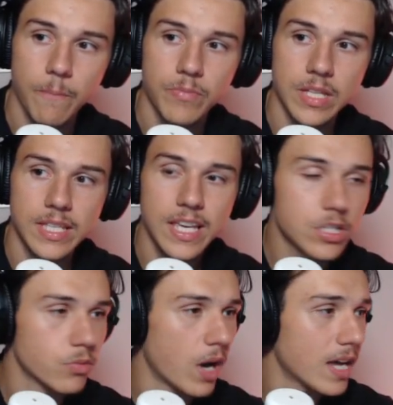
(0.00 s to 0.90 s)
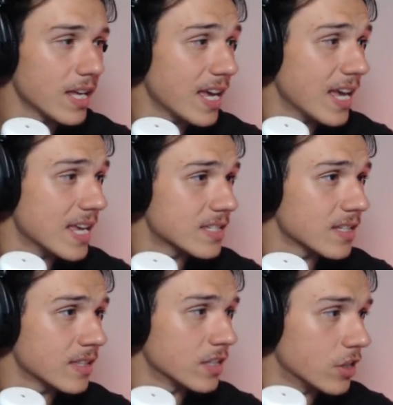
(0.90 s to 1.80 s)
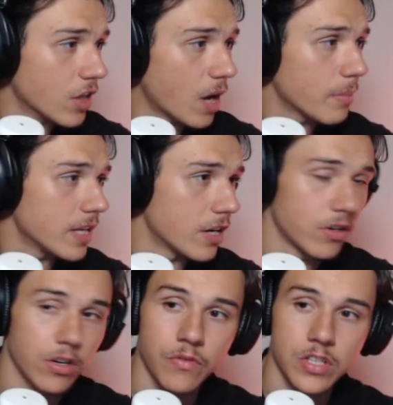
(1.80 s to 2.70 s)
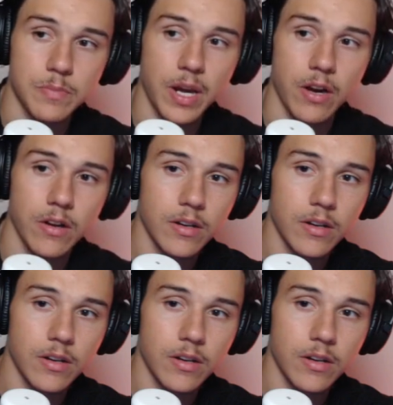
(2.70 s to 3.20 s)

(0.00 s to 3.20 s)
the DXY is the denominator of this pair.